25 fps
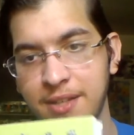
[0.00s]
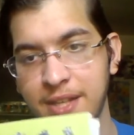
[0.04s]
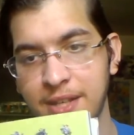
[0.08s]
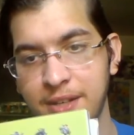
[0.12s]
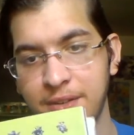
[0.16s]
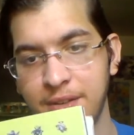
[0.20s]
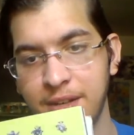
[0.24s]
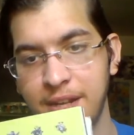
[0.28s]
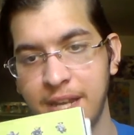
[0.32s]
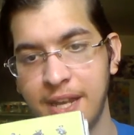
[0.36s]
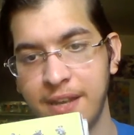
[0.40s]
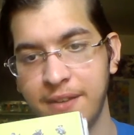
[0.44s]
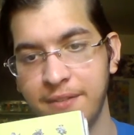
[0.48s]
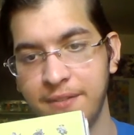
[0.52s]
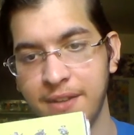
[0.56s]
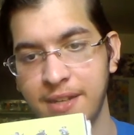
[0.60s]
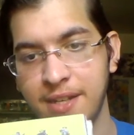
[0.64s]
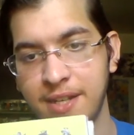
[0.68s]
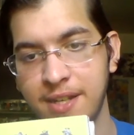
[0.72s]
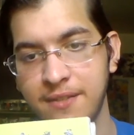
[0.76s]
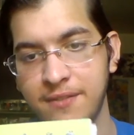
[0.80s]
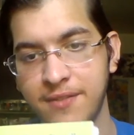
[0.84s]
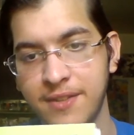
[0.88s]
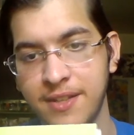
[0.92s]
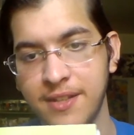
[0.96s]
they don't have
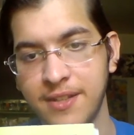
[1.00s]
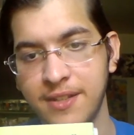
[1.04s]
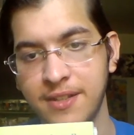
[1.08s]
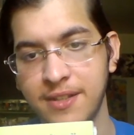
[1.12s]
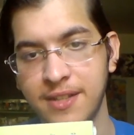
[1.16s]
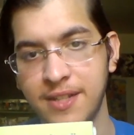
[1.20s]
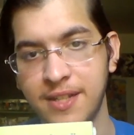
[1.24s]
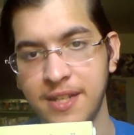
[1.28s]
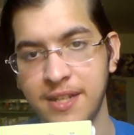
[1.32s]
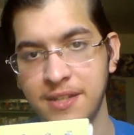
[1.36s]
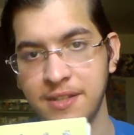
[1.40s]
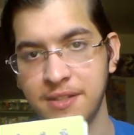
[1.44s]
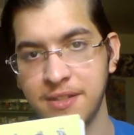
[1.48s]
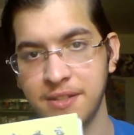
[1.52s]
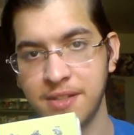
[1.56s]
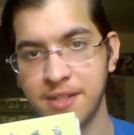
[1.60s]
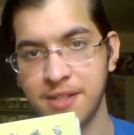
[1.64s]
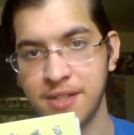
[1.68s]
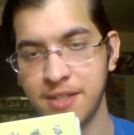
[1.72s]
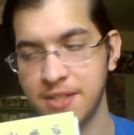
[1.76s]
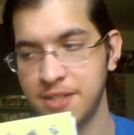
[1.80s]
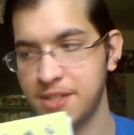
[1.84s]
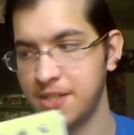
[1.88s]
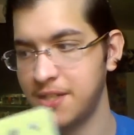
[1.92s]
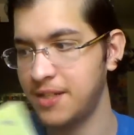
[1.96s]
any of the
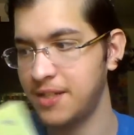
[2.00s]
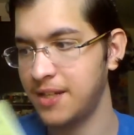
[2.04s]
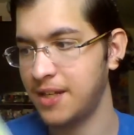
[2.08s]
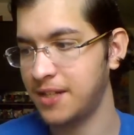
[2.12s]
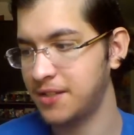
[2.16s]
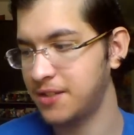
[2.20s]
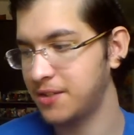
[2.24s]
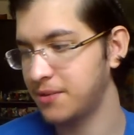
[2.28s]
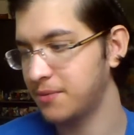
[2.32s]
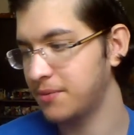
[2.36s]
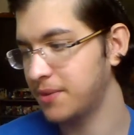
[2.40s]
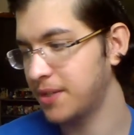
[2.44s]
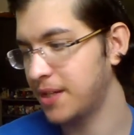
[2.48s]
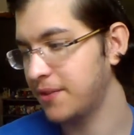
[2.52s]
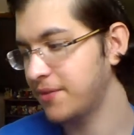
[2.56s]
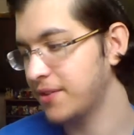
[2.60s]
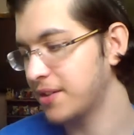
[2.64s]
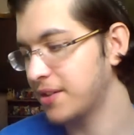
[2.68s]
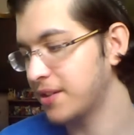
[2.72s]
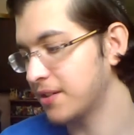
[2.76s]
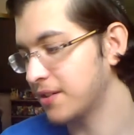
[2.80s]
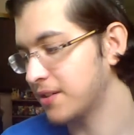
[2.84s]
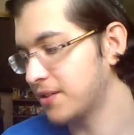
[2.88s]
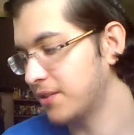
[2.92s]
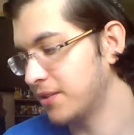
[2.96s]
Kinshi Knights or whatever
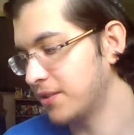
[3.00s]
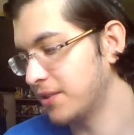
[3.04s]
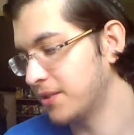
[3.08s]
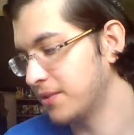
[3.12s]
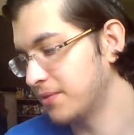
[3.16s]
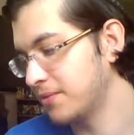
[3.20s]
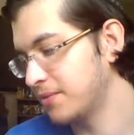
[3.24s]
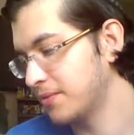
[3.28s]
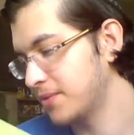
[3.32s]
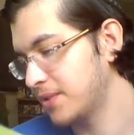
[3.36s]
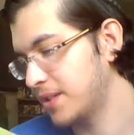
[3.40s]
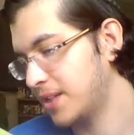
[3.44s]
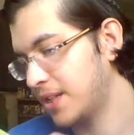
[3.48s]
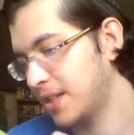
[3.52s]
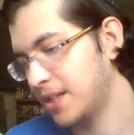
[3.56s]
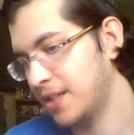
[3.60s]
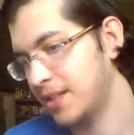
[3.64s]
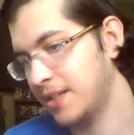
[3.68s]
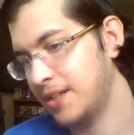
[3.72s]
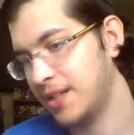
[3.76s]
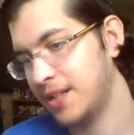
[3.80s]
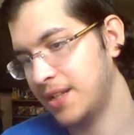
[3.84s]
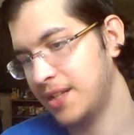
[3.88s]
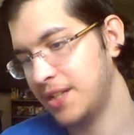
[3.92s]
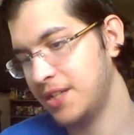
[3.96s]
they're called.
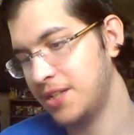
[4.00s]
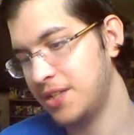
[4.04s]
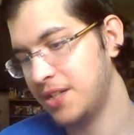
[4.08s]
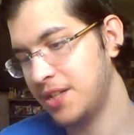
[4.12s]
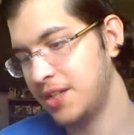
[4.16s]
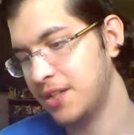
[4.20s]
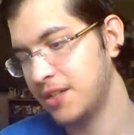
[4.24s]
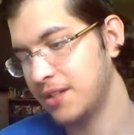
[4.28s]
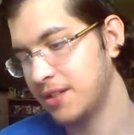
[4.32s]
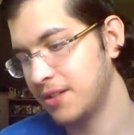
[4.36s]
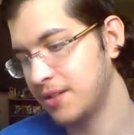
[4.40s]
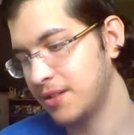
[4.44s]
Kanish.